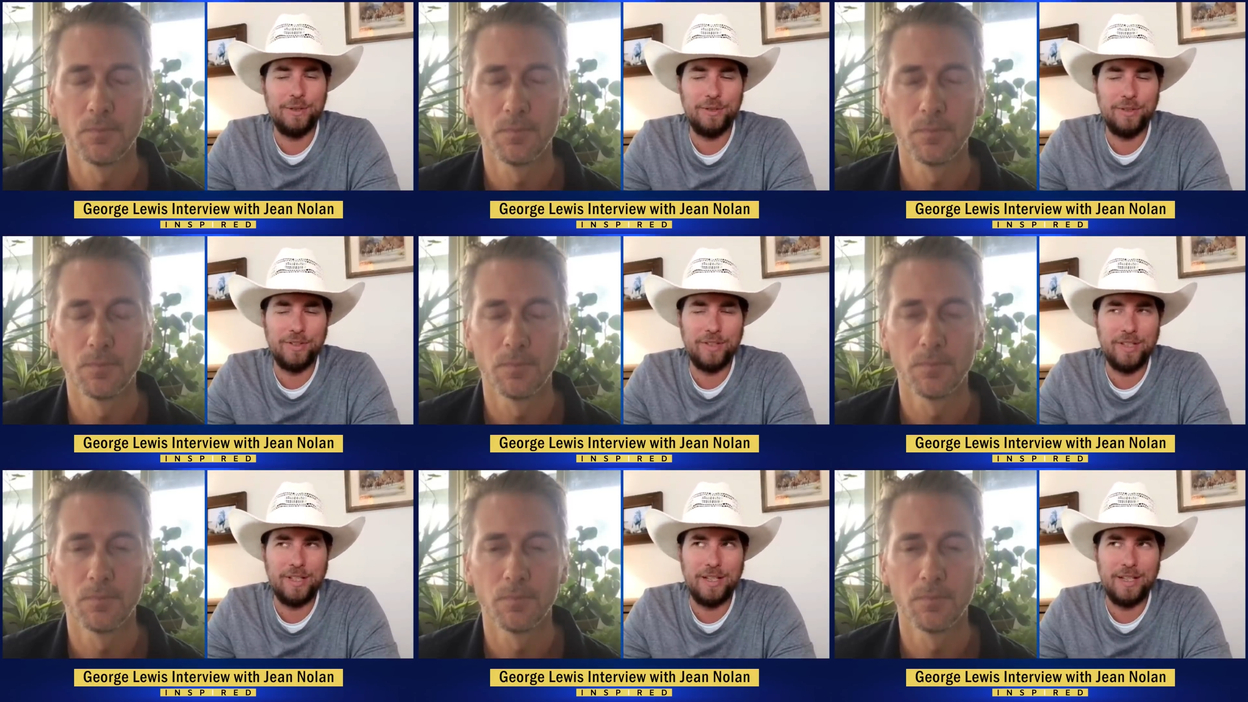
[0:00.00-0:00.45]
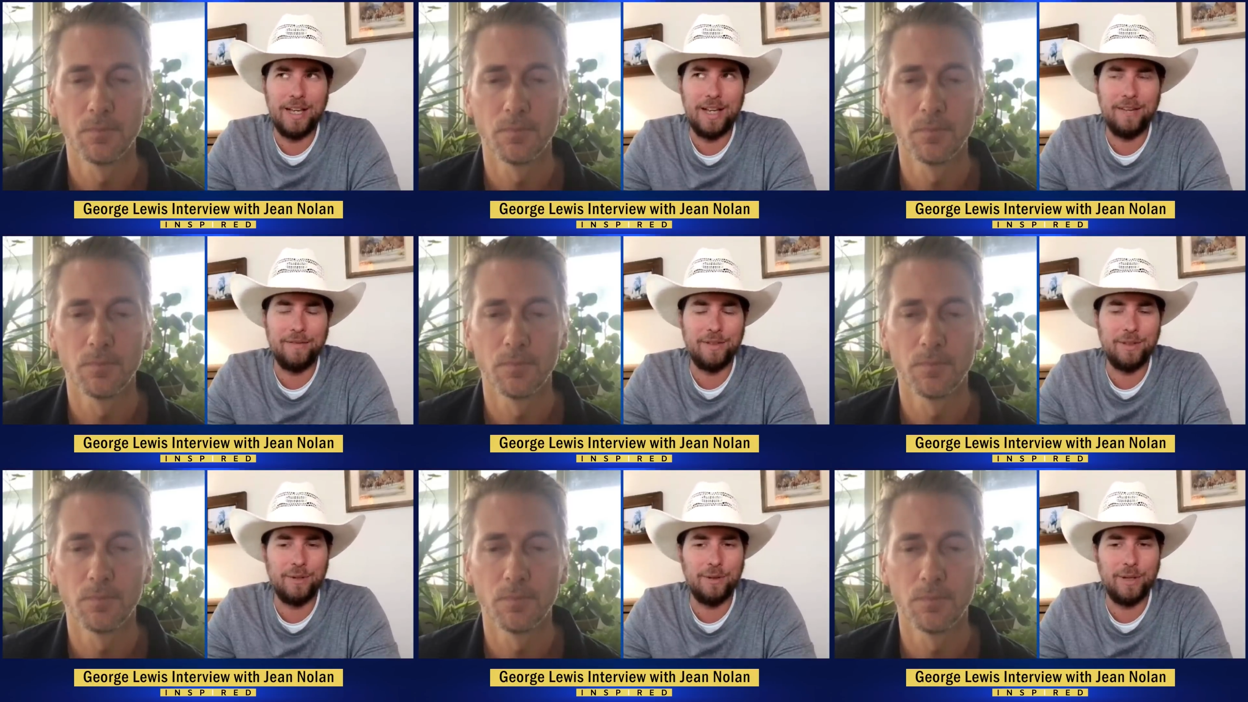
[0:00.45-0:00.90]
Speaker 1: see
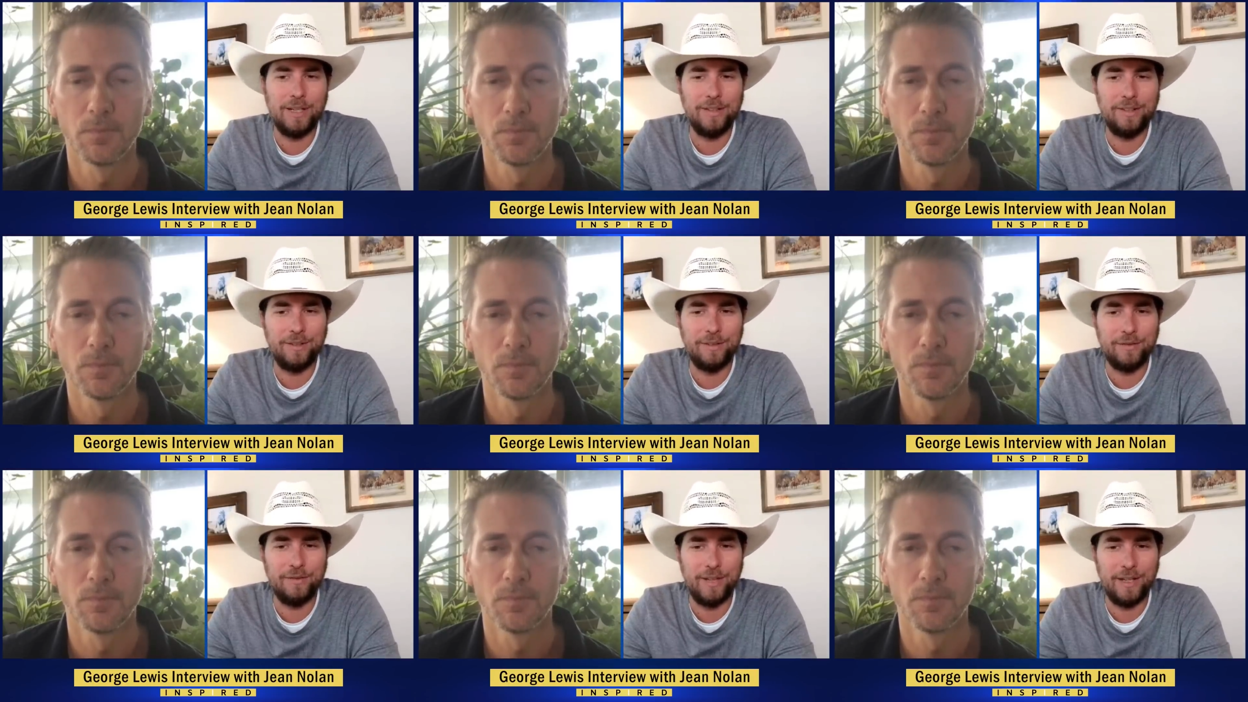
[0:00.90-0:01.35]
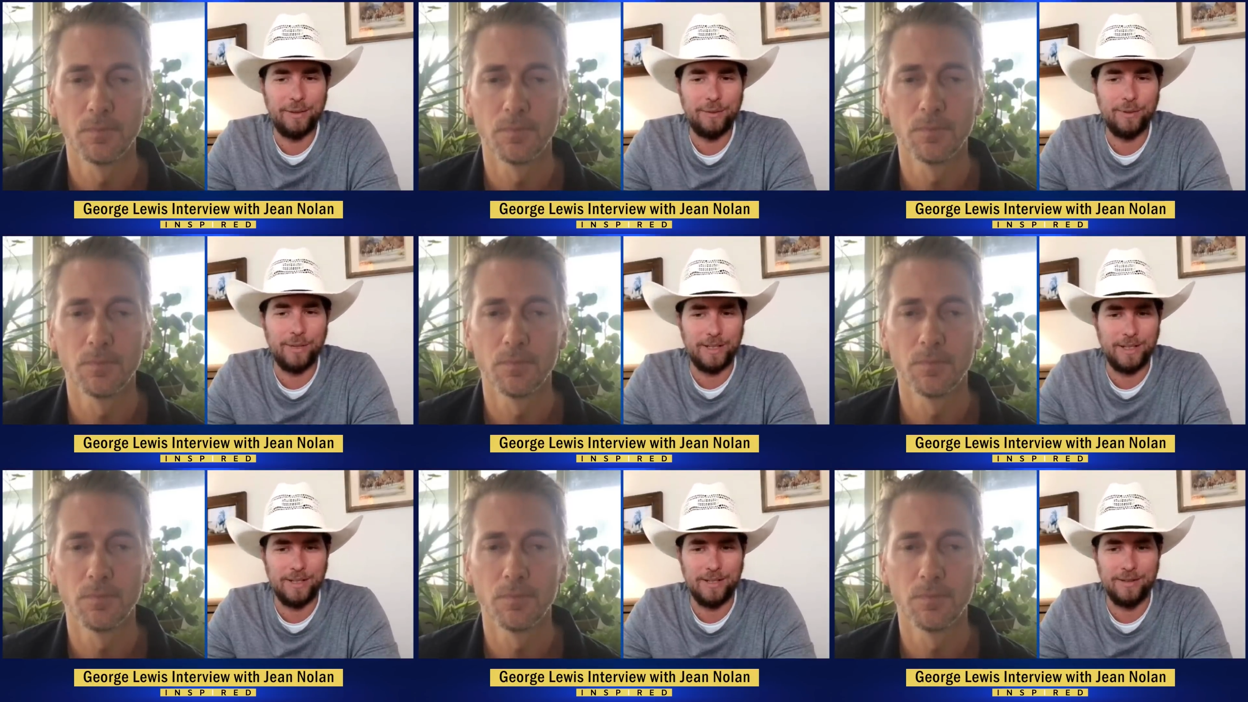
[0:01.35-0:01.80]
have the greatest effect
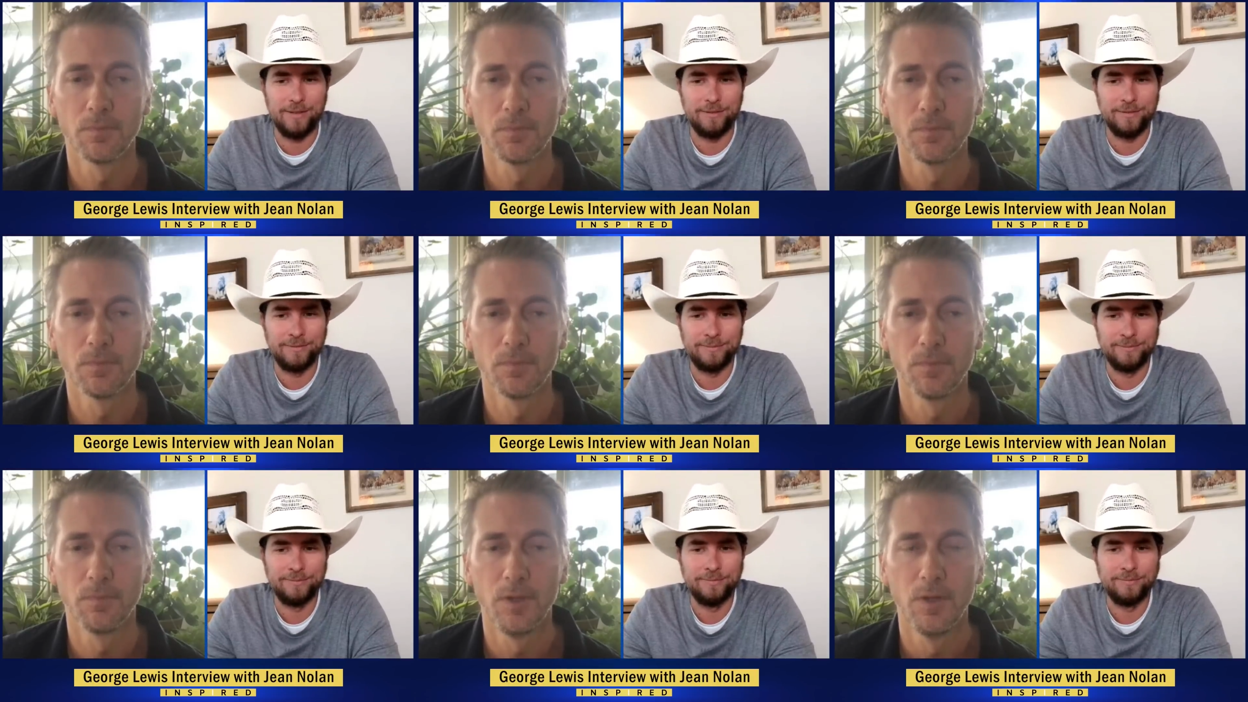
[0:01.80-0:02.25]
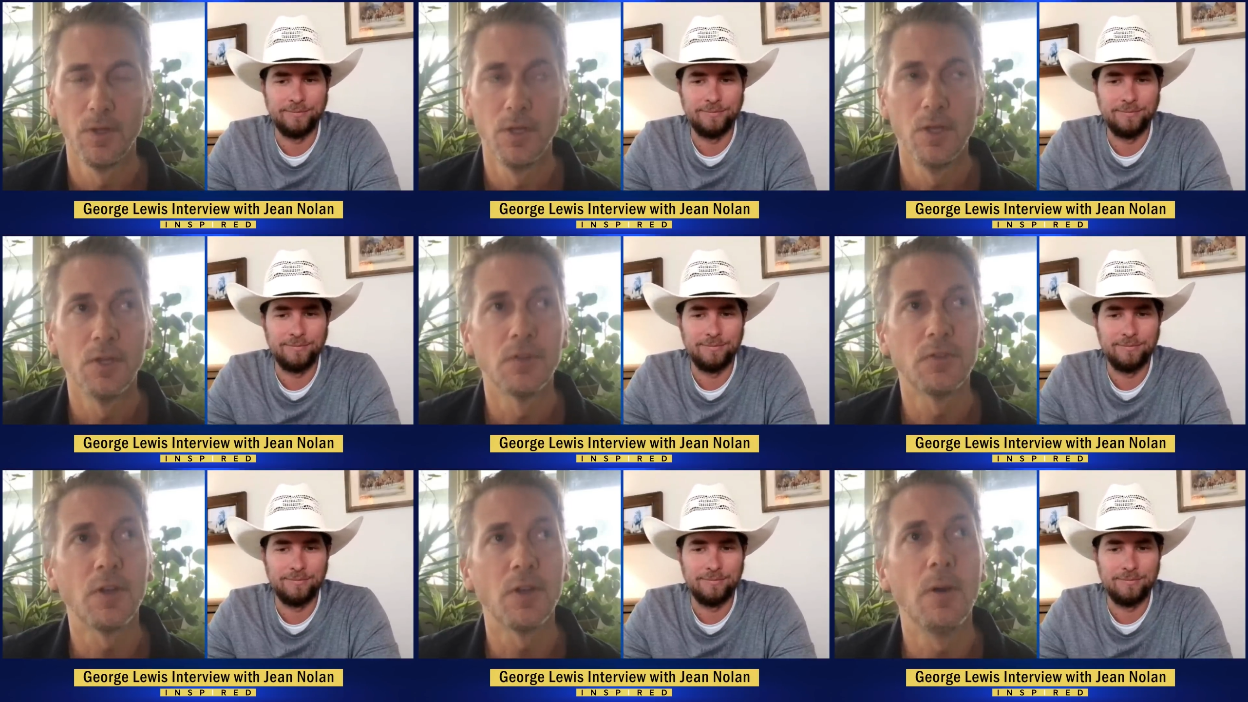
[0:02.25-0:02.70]
right now?
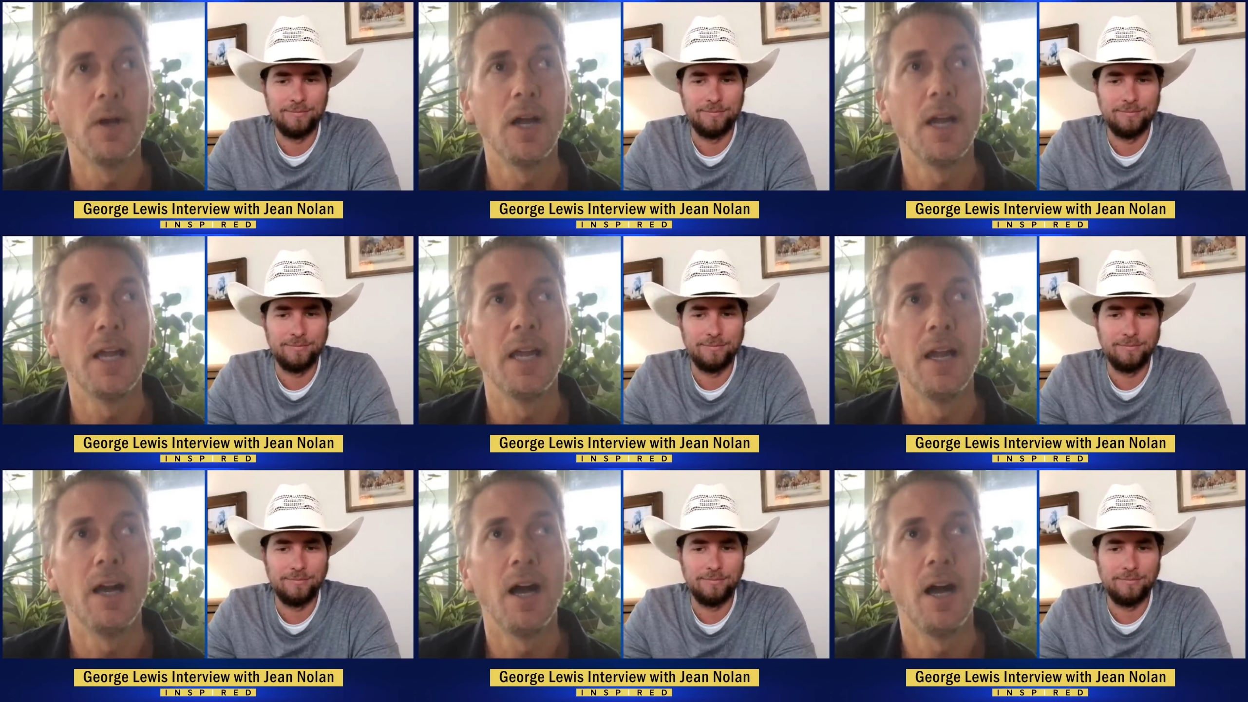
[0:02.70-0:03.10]
Speaker 2: So I,